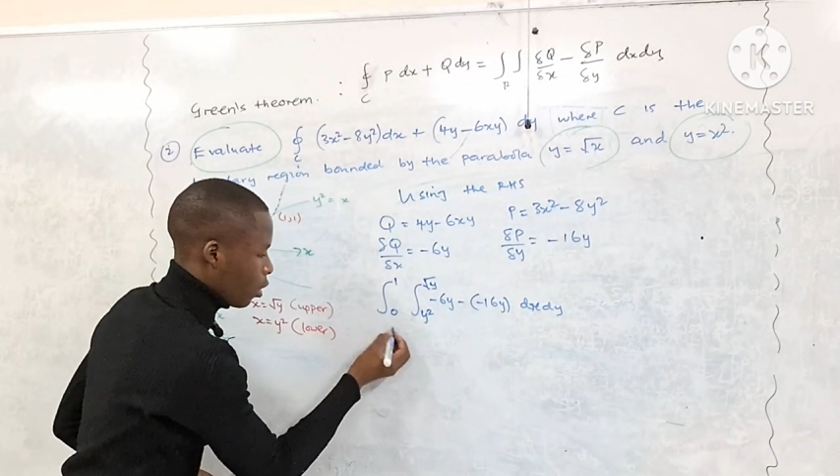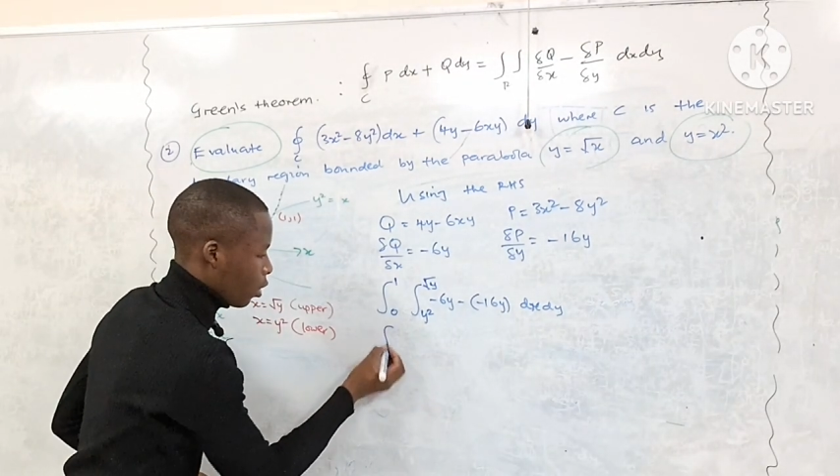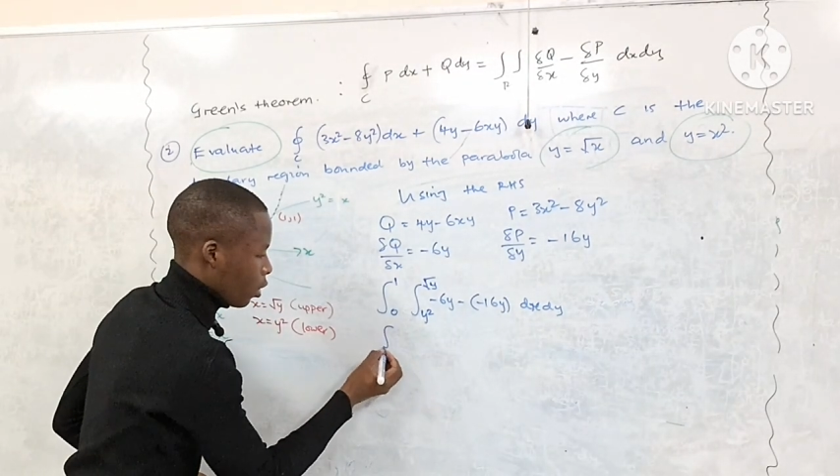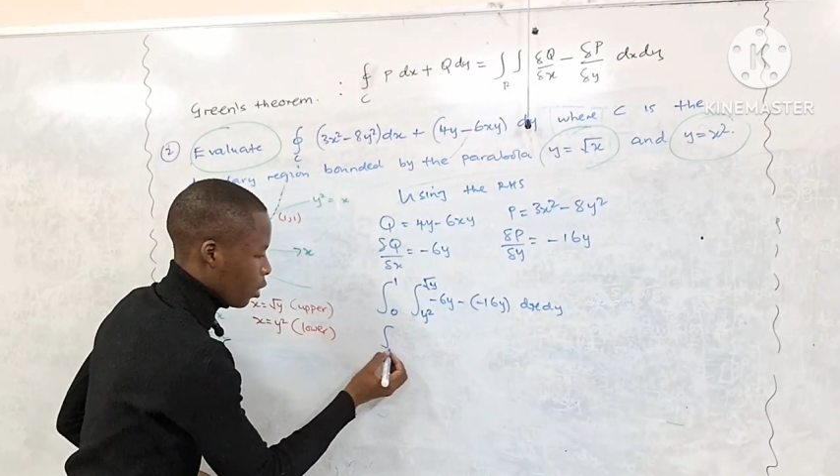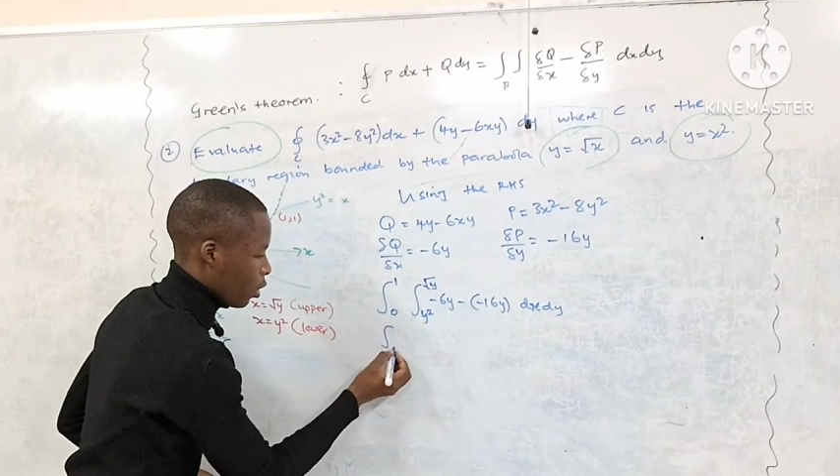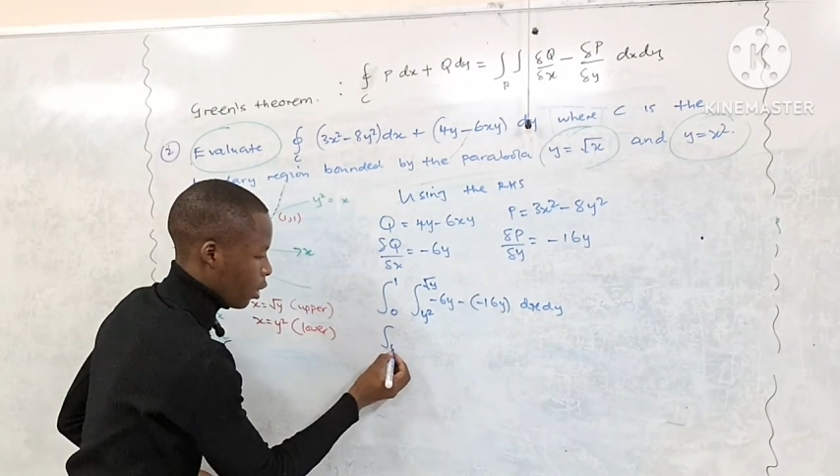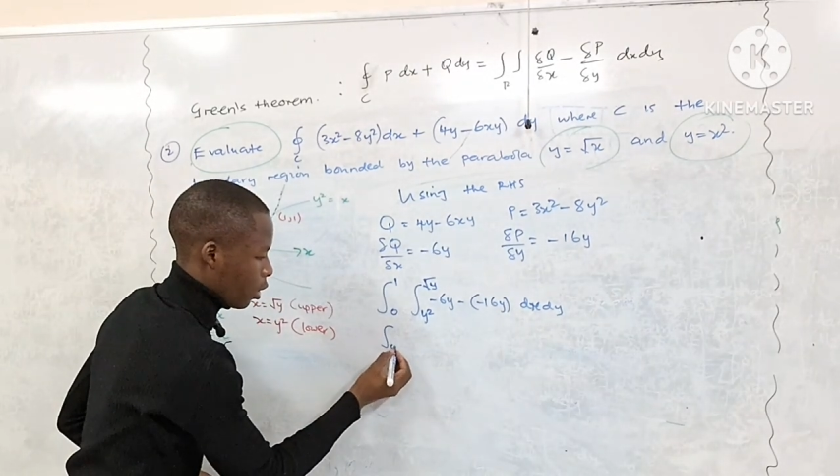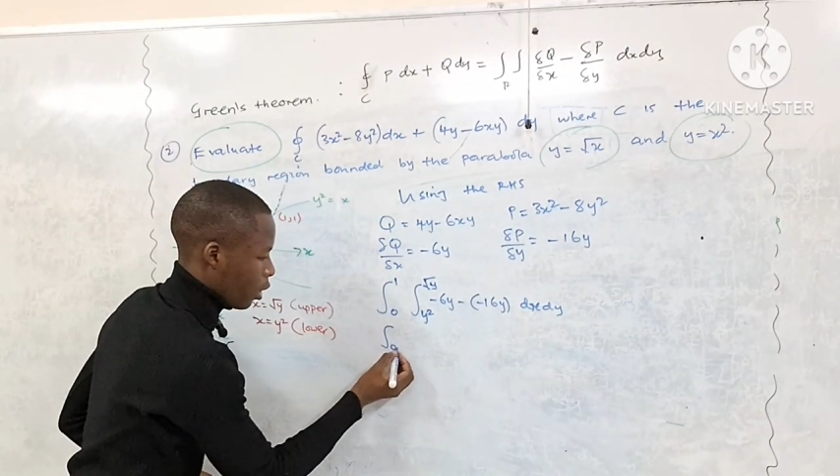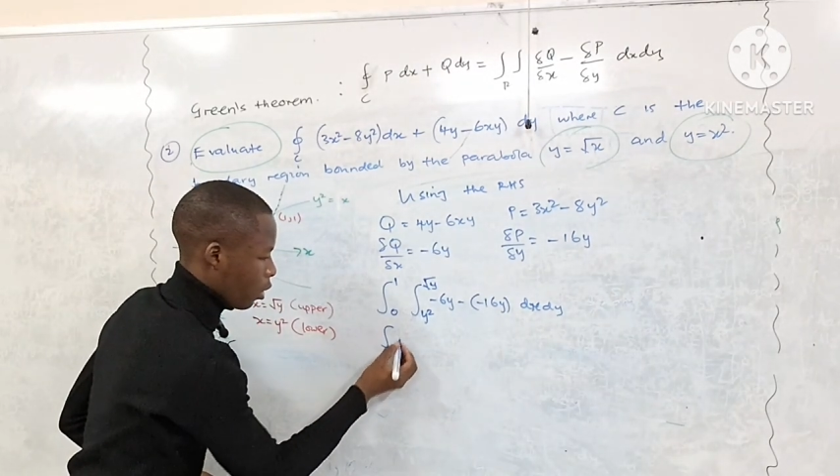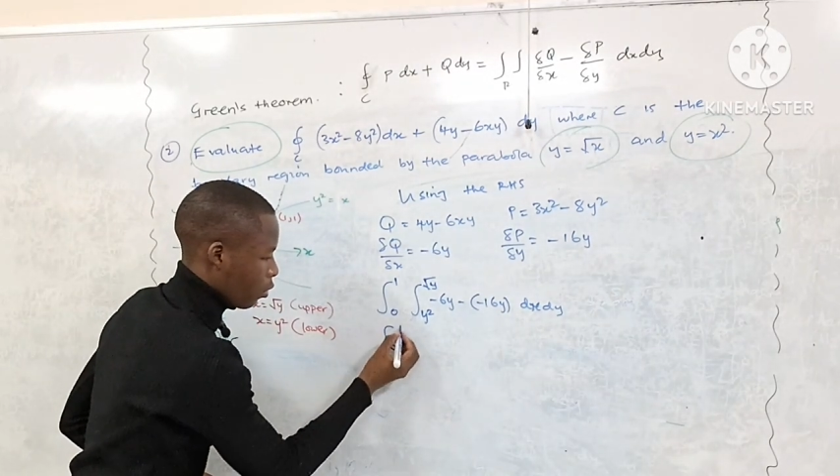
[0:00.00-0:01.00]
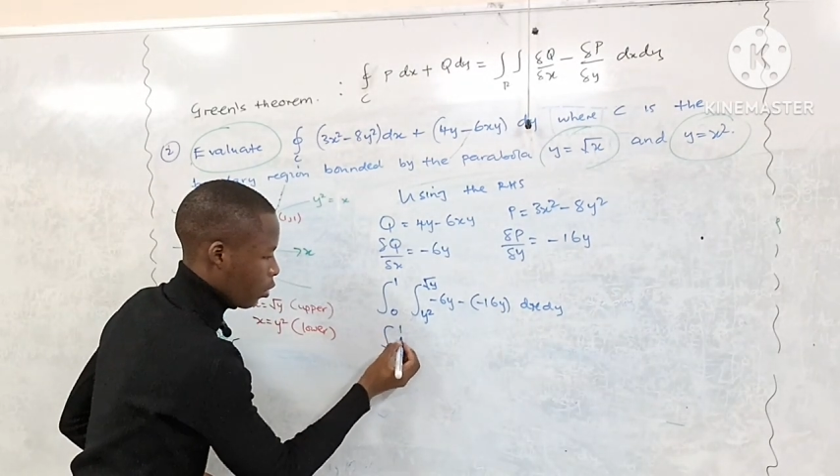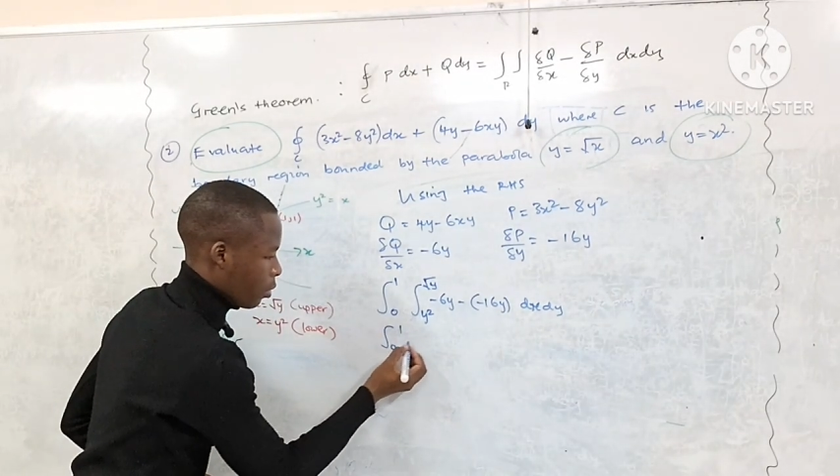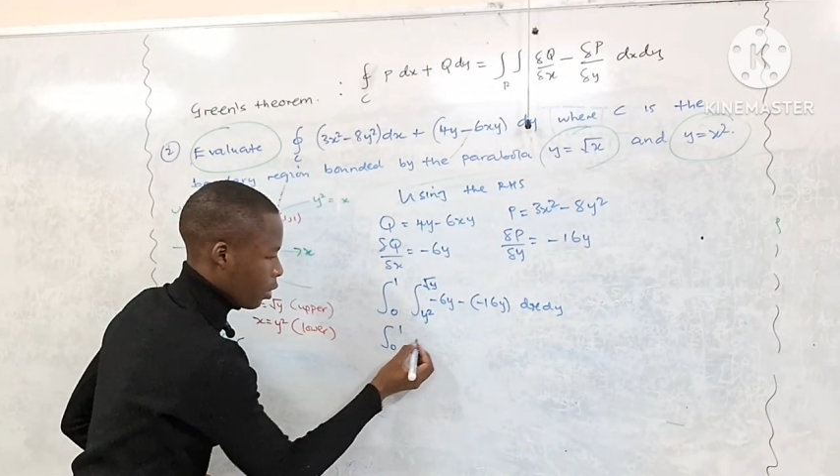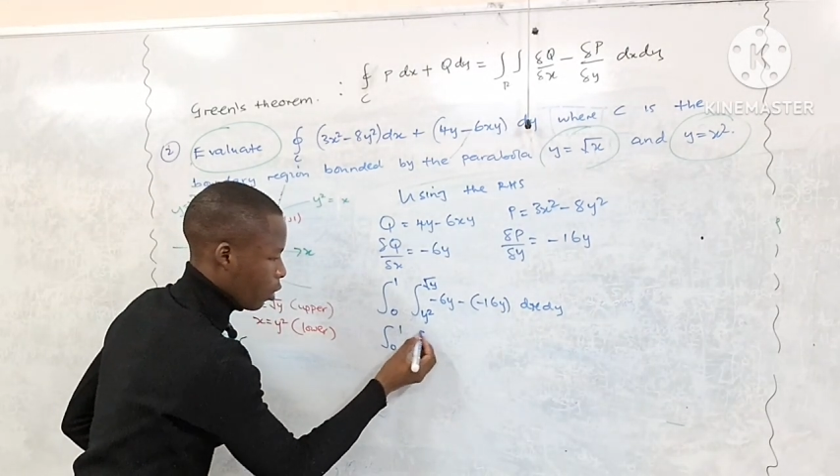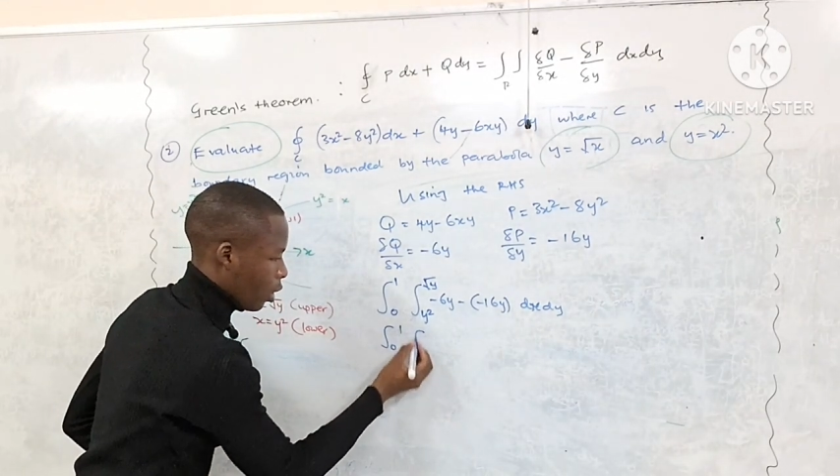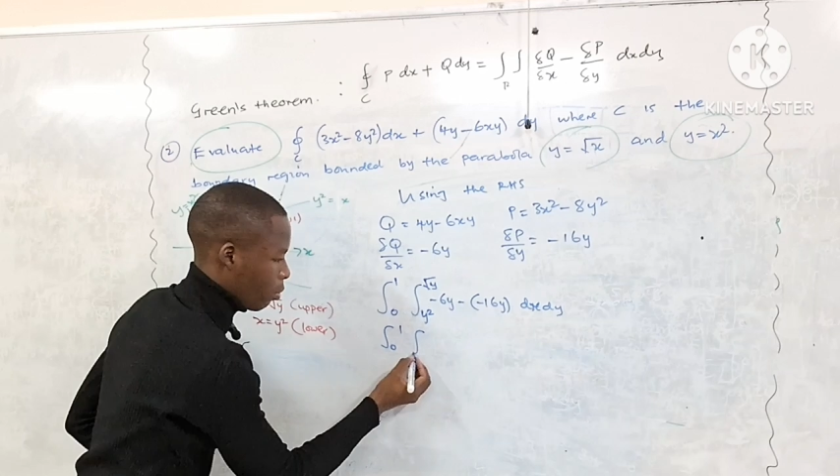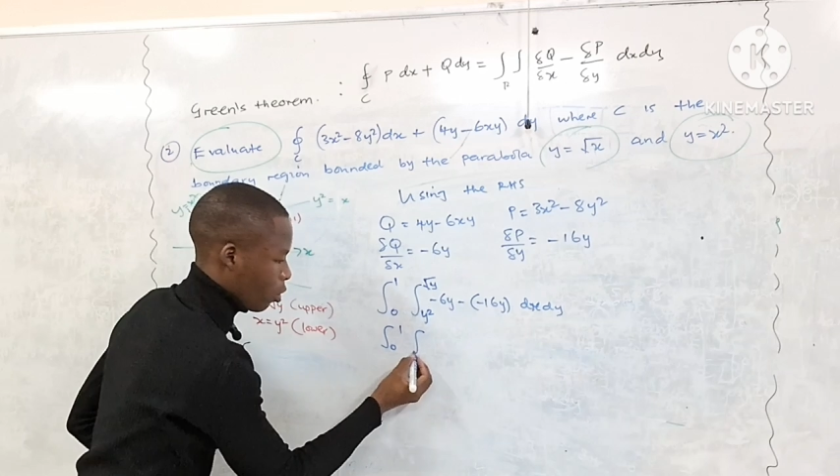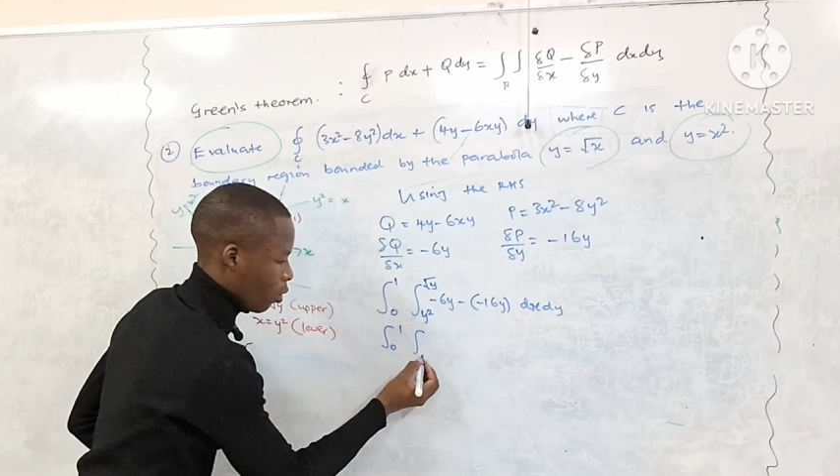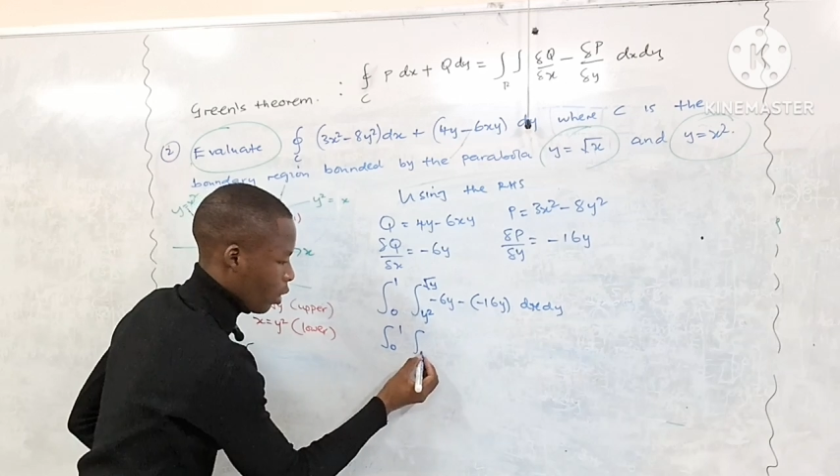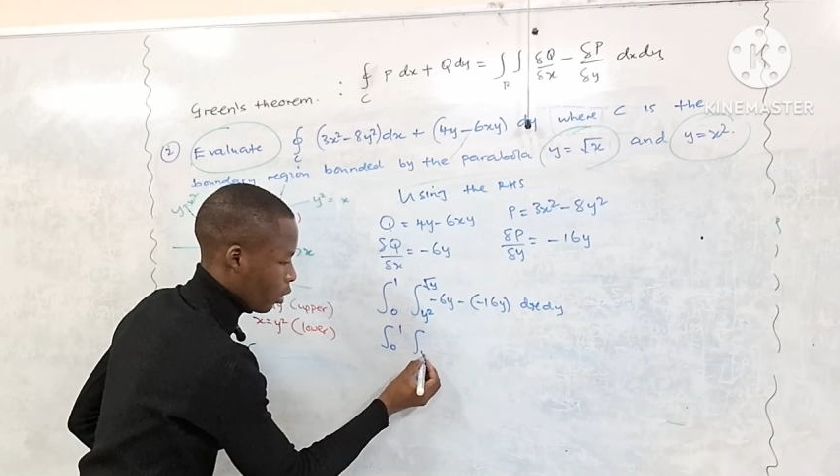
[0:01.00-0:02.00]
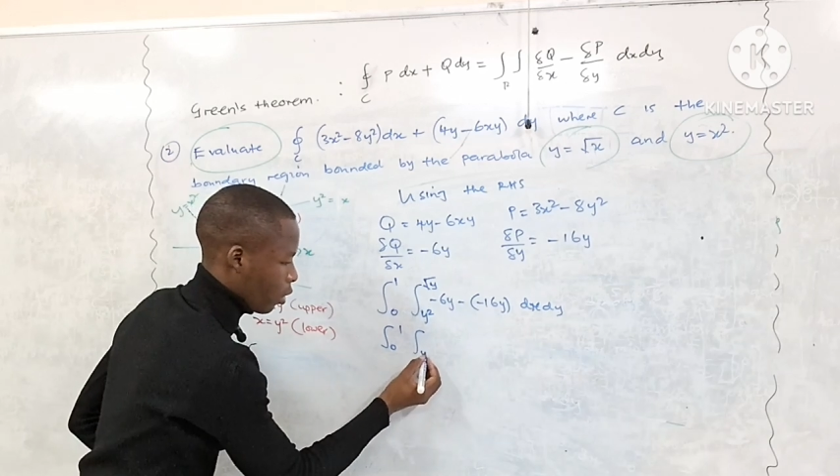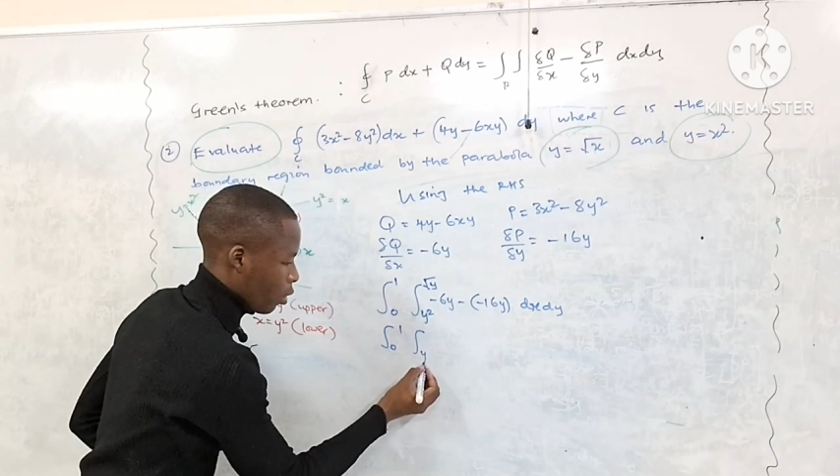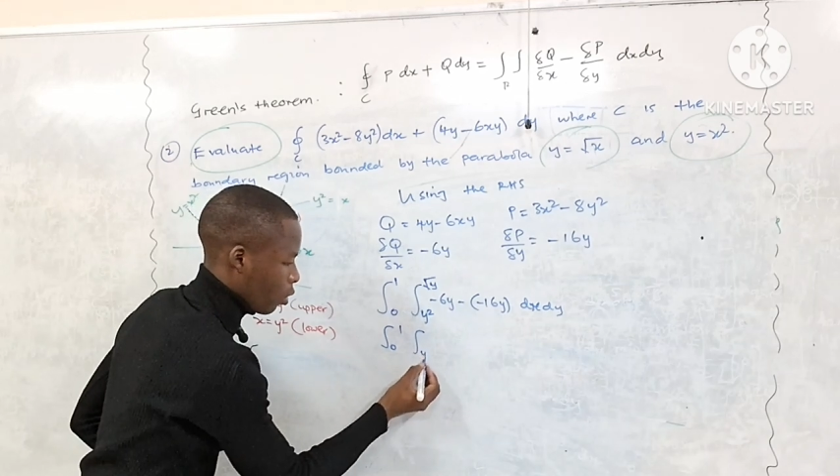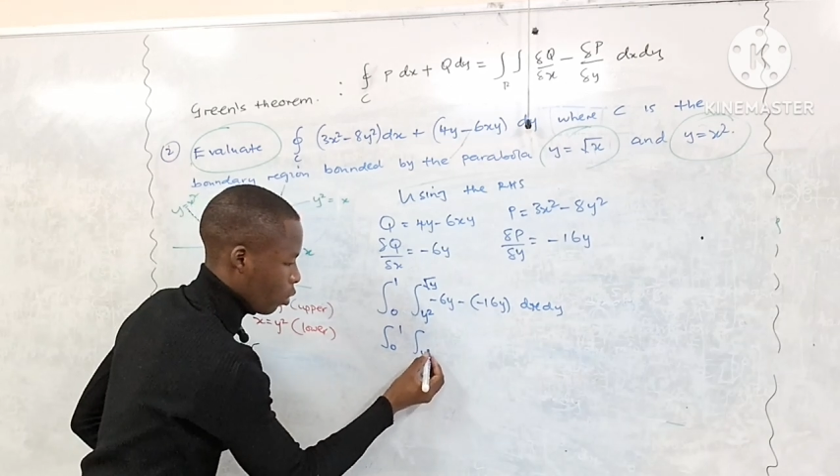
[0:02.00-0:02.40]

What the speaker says: This is the integral from 0 up to 1,